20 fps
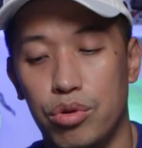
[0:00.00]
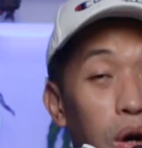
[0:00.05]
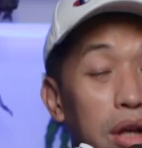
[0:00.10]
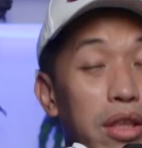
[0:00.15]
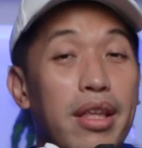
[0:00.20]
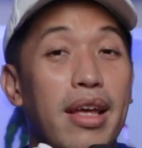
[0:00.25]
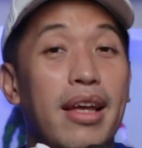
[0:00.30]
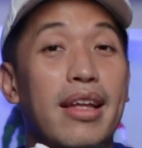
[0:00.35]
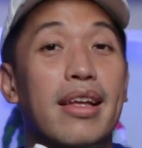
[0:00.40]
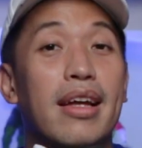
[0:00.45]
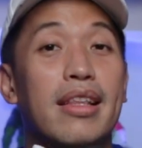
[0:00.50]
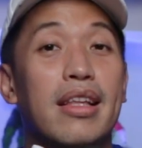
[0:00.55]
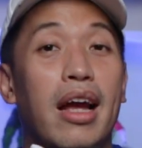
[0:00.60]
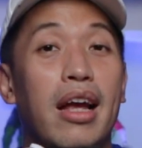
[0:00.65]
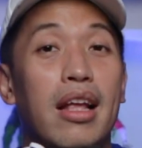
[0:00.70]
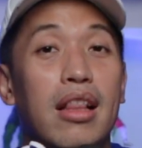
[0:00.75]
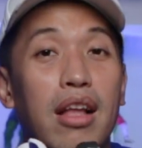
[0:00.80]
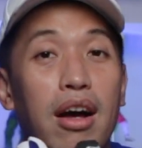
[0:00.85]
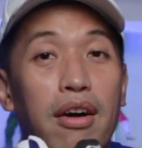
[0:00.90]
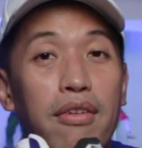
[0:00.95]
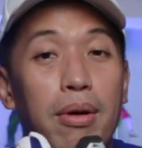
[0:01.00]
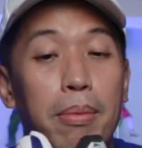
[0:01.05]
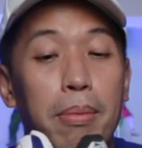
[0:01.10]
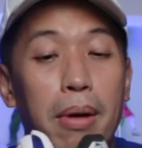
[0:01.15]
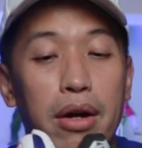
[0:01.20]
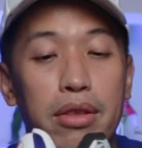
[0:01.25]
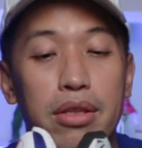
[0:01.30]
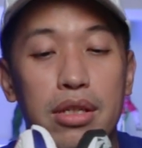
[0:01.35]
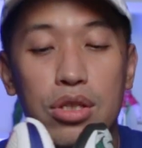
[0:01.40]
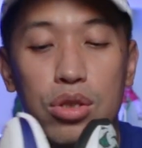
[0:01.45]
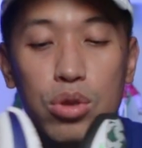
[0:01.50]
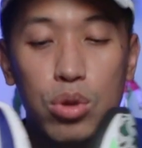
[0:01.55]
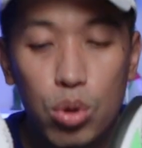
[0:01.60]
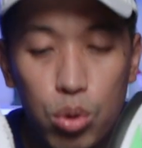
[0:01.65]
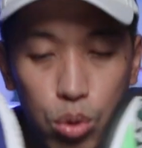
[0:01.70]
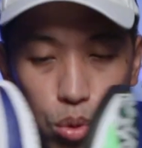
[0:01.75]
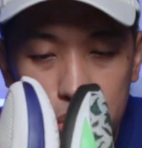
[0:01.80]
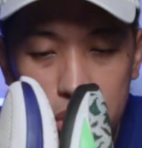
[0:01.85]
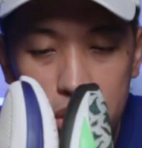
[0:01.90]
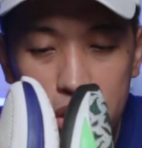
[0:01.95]
One thing that I love about these
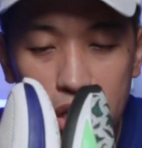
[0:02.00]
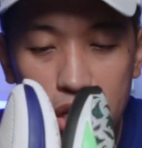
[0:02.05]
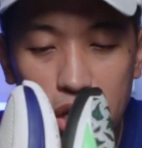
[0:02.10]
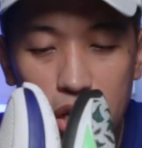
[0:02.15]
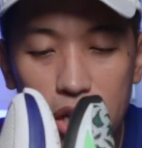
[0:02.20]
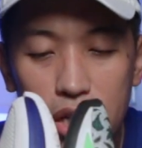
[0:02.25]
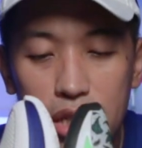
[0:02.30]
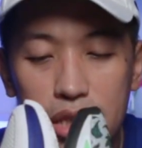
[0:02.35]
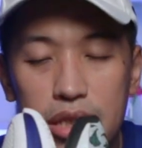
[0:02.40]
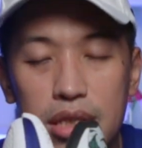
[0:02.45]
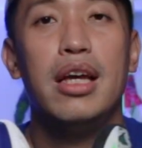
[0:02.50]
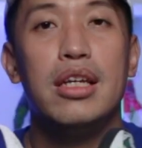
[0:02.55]
two sneakers